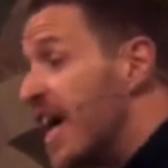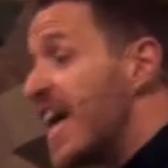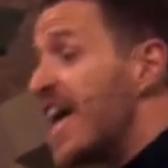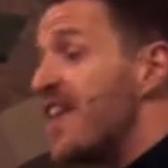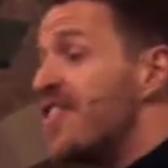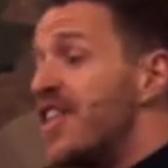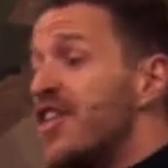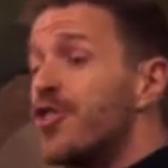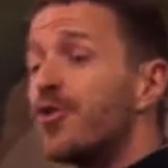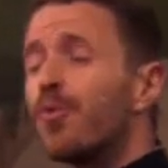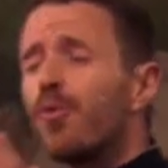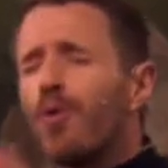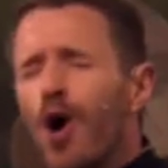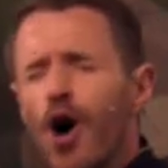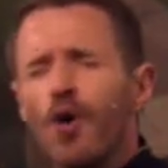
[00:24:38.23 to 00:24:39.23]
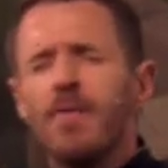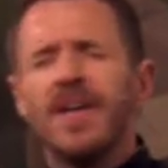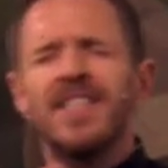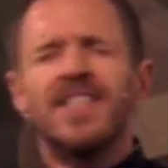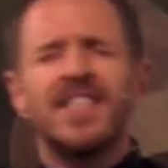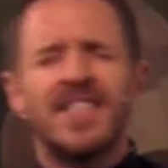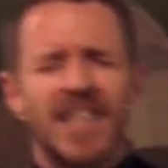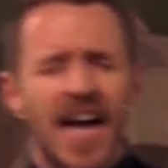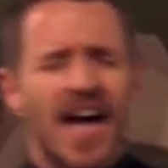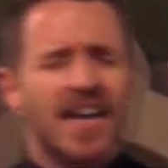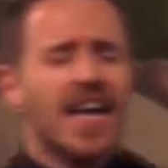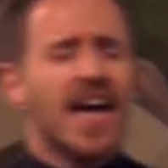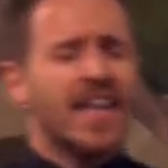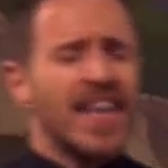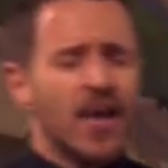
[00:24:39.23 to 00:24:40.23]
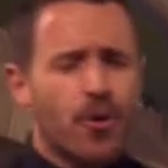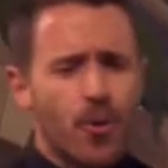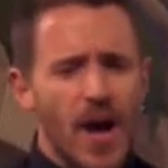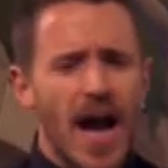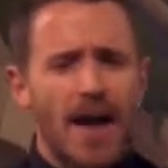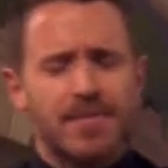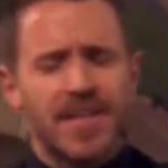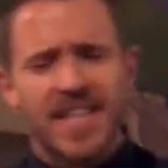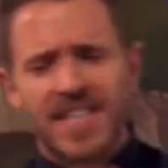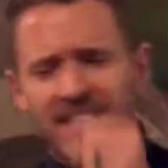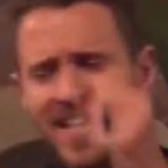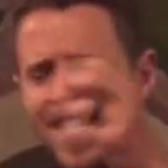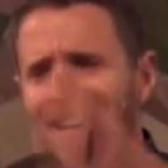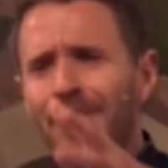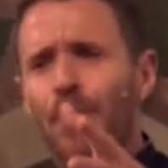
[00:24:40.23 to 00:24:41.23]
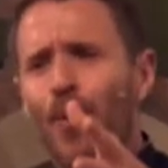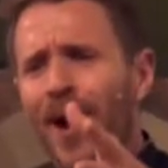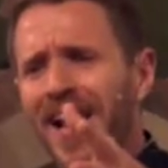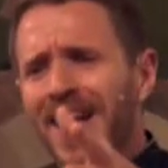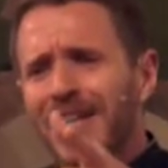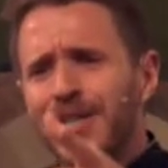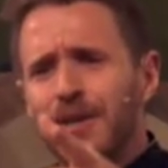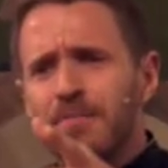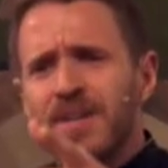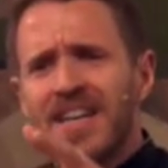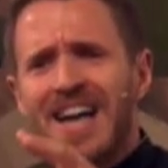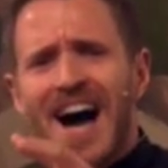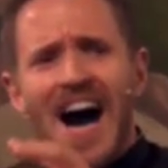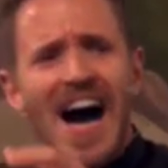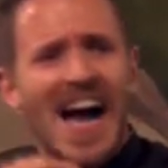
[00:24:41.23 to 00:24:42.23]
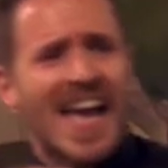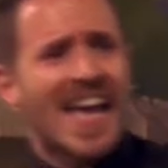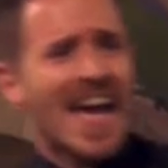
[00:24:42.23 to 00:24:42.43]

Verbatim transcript: And then the Romans said they grabbed this random guy